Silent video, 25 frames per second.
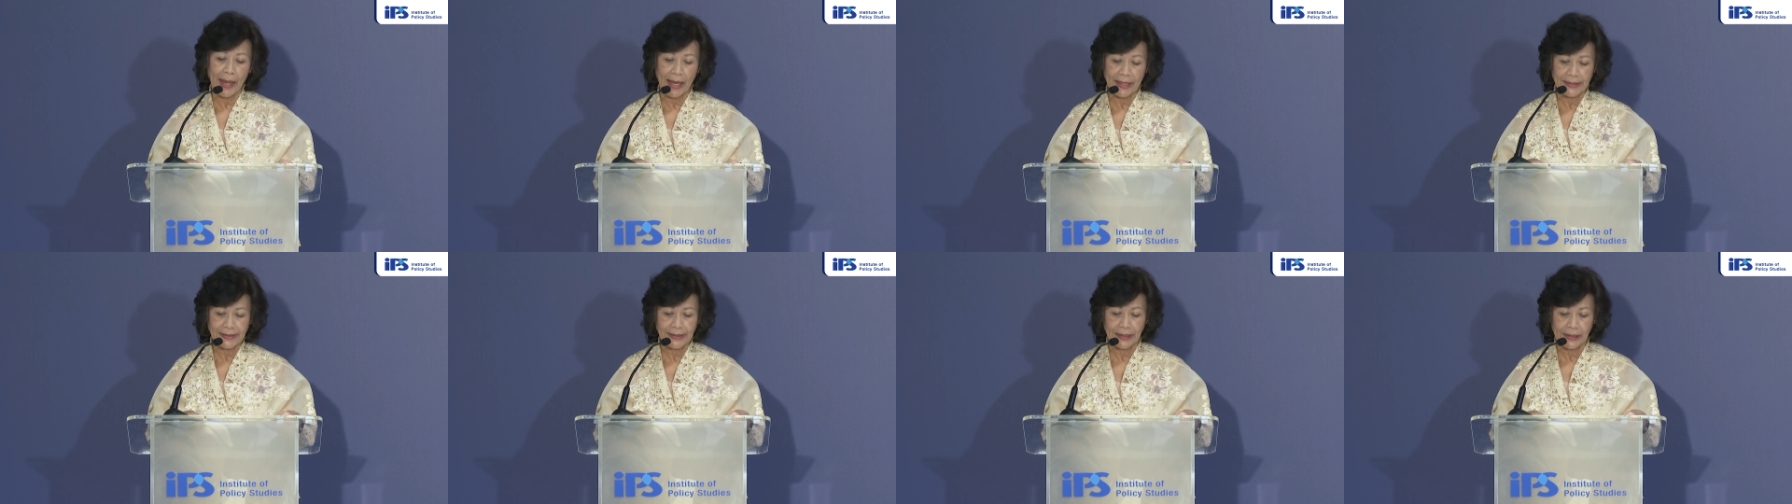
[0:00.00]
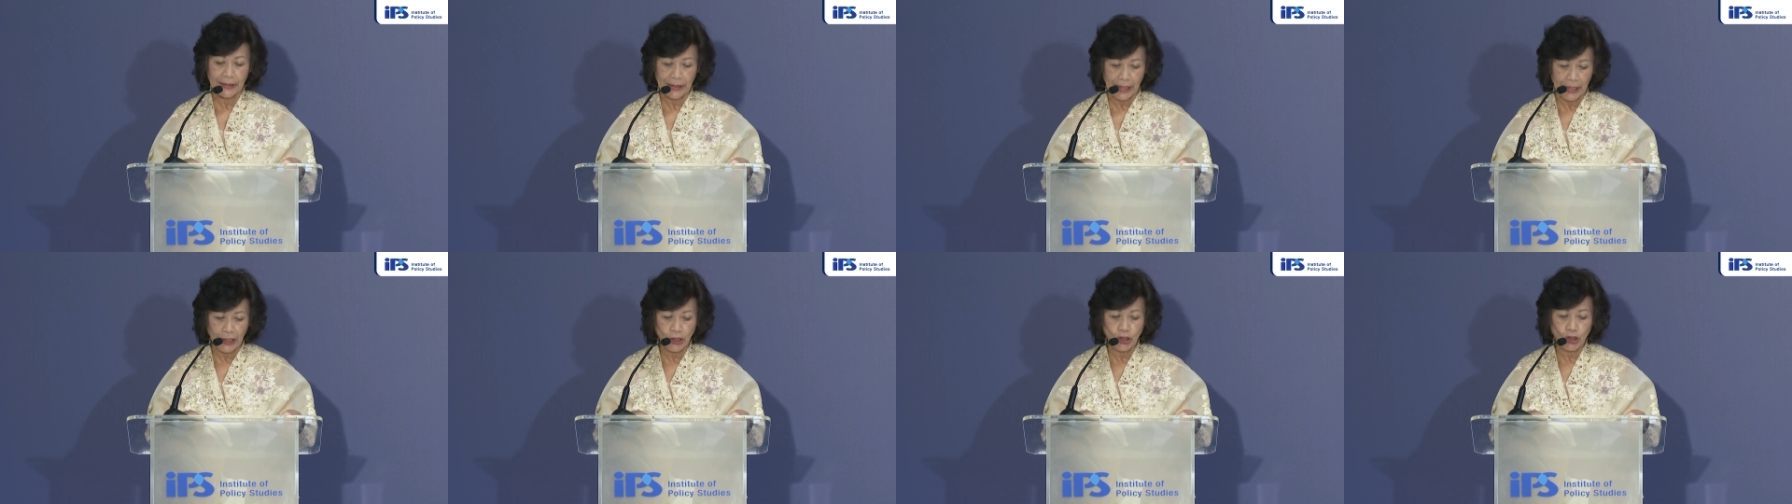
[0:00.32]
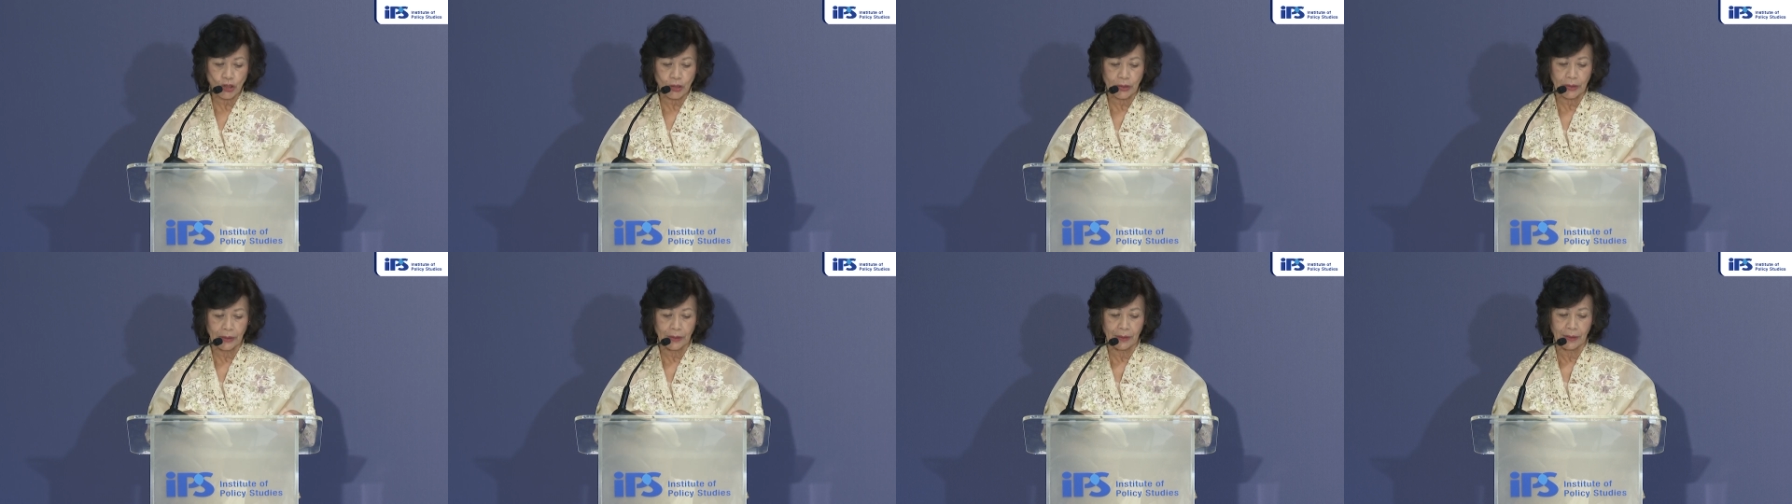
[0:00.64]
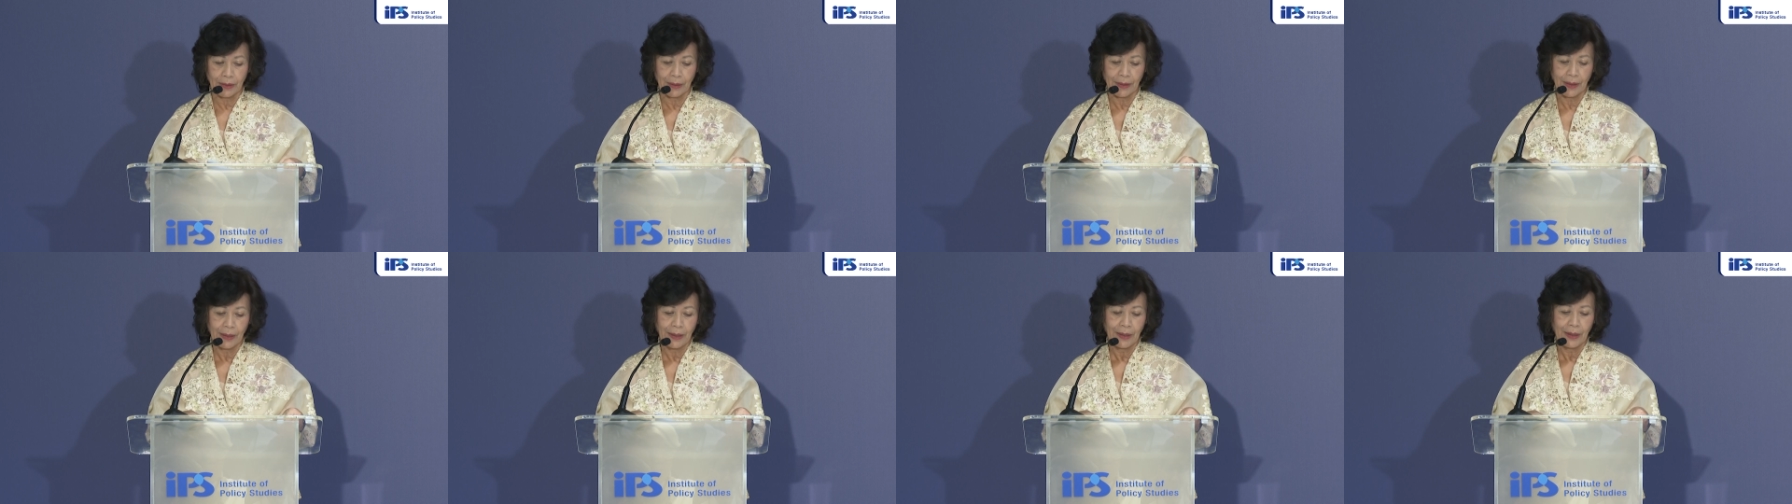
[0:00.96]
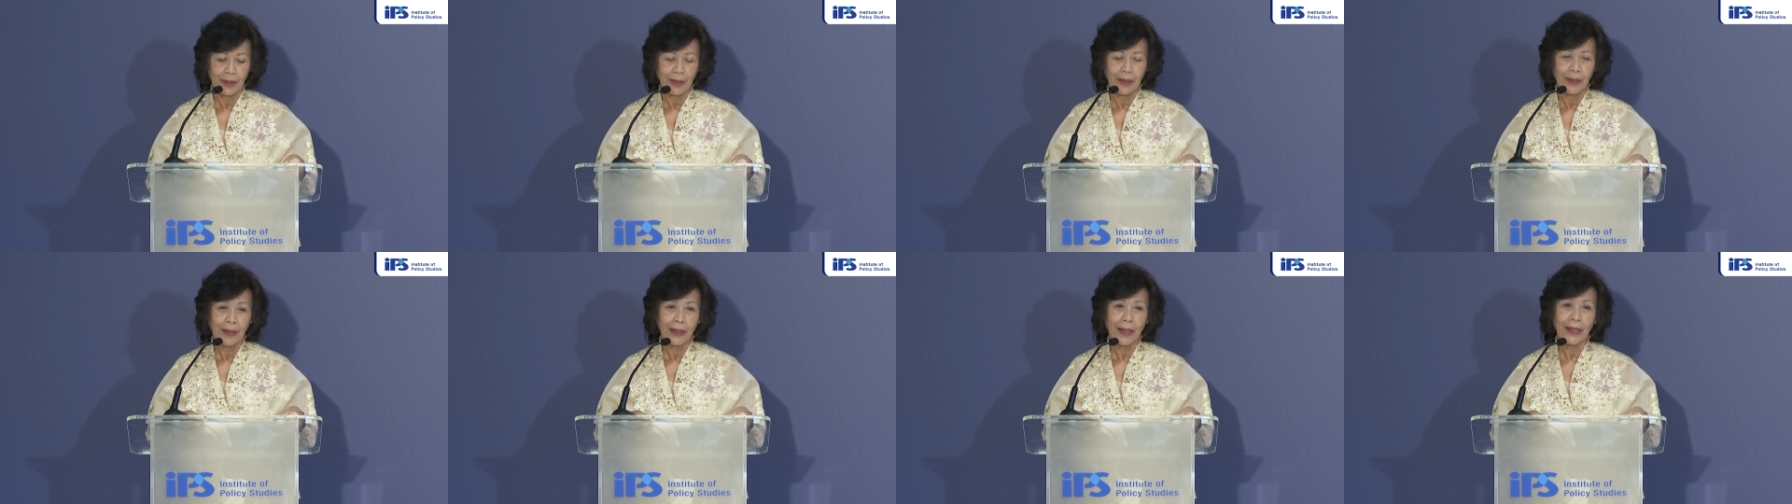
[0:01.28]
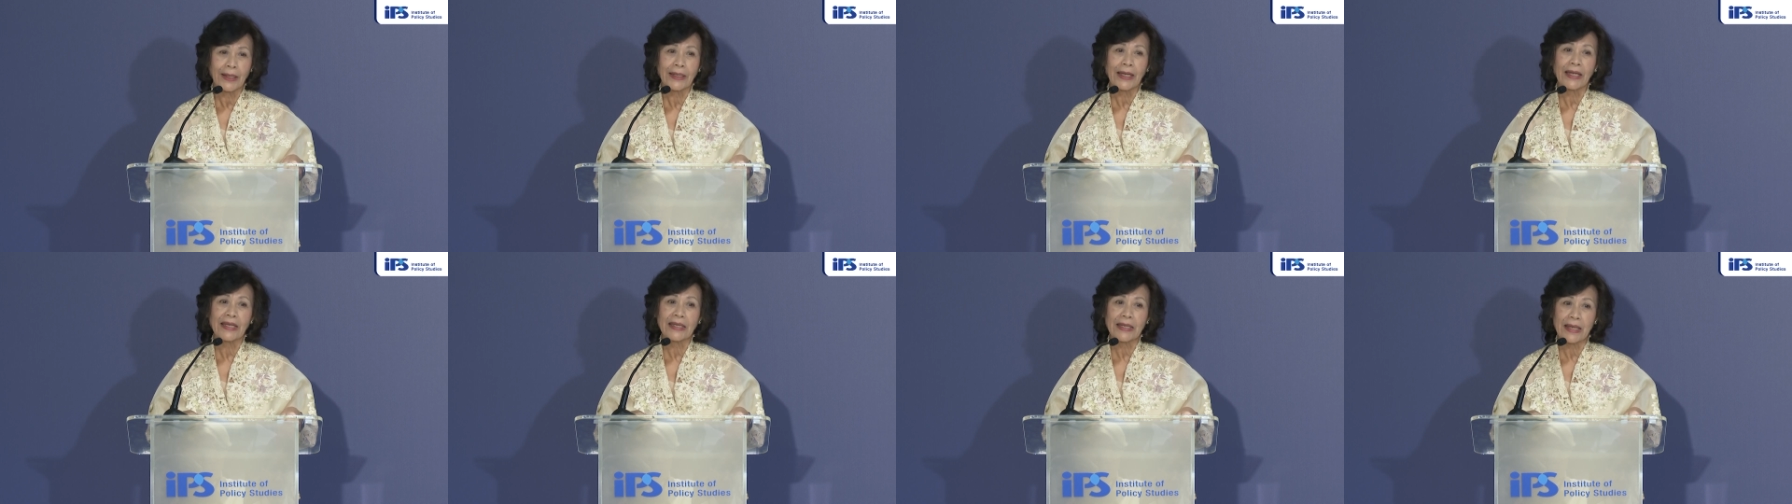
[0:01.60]
as a nation
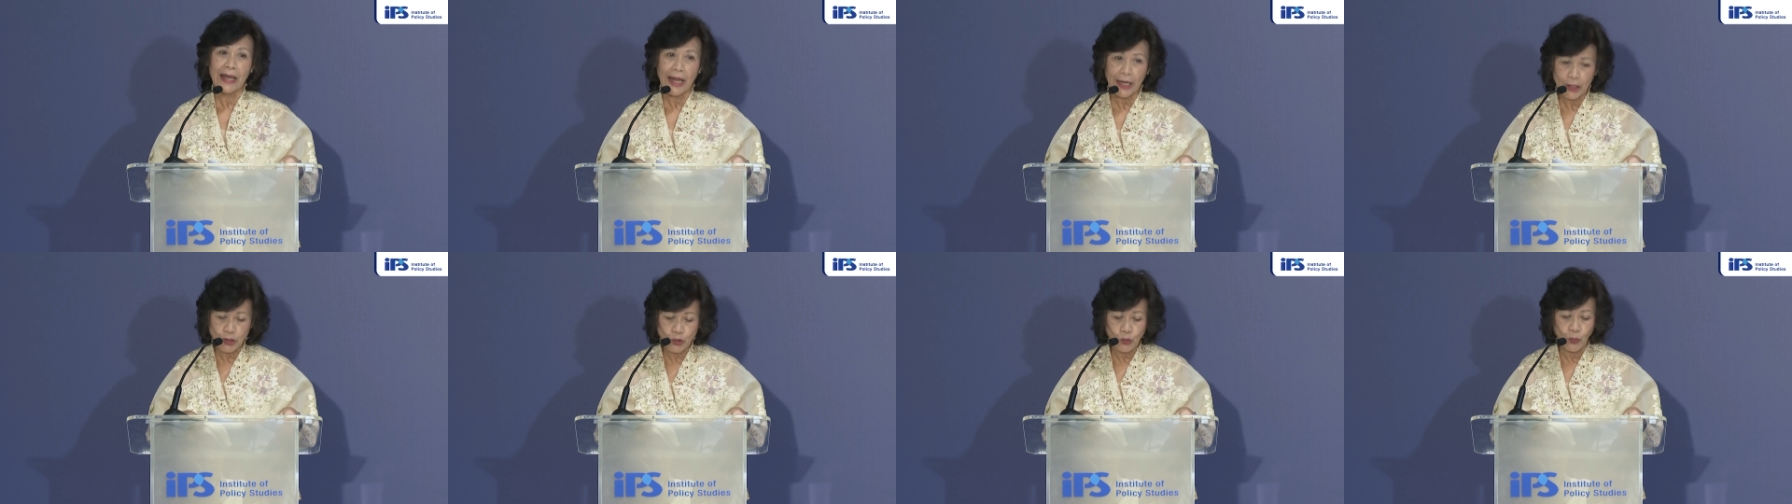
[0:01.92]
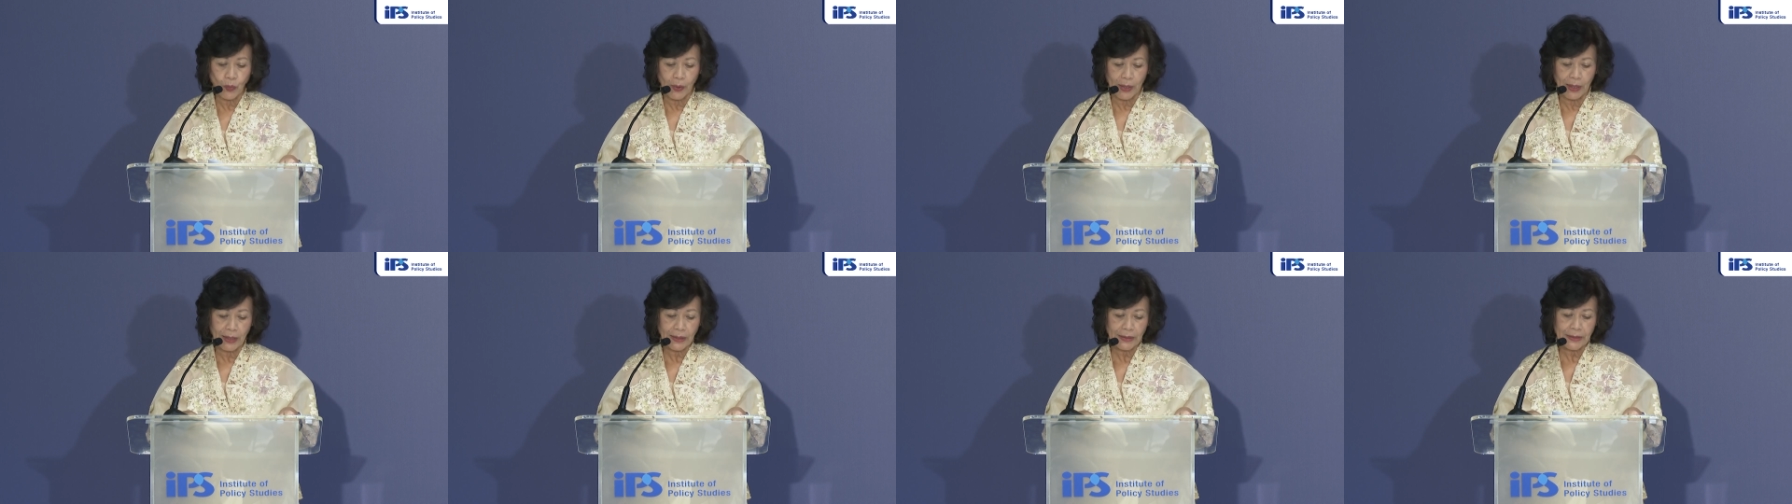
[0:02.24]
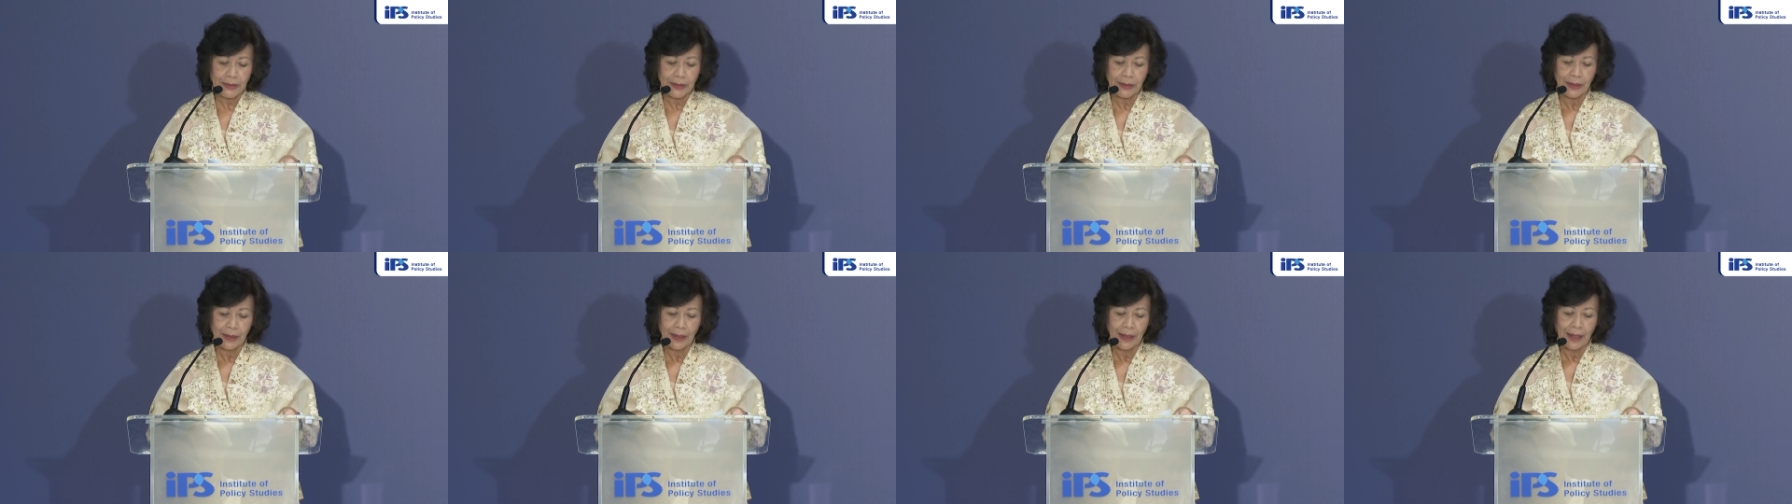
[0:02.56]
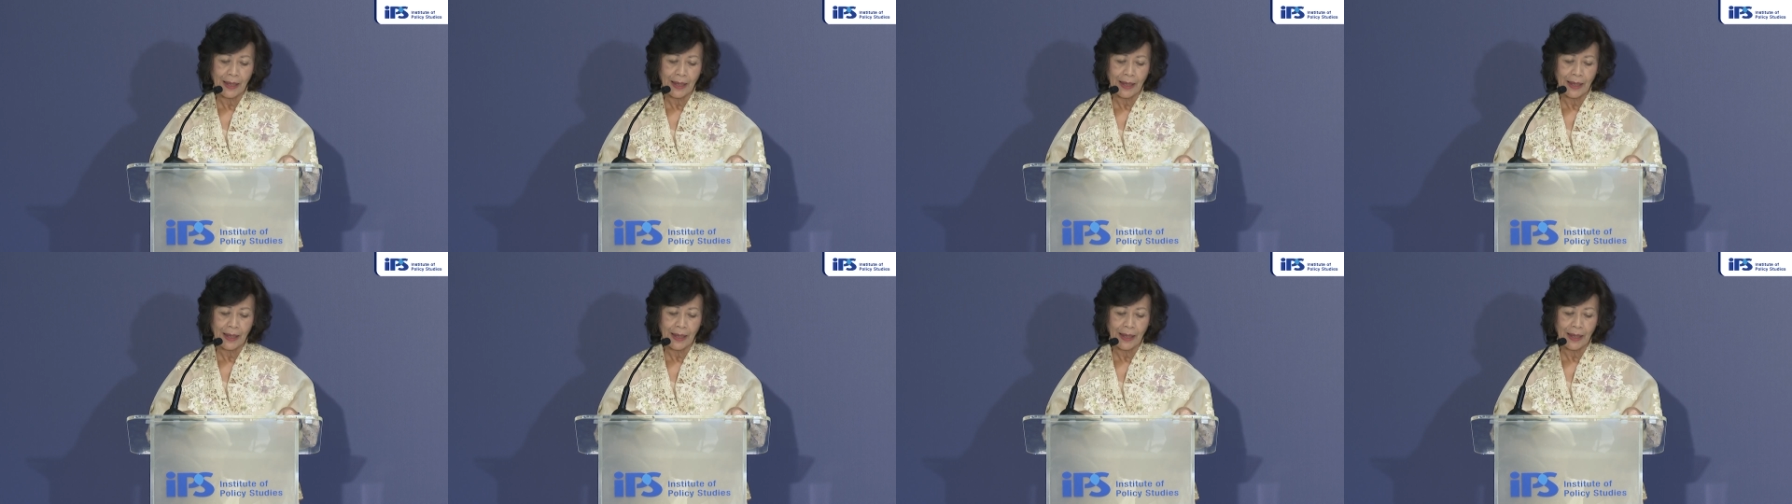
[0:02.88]
in a networked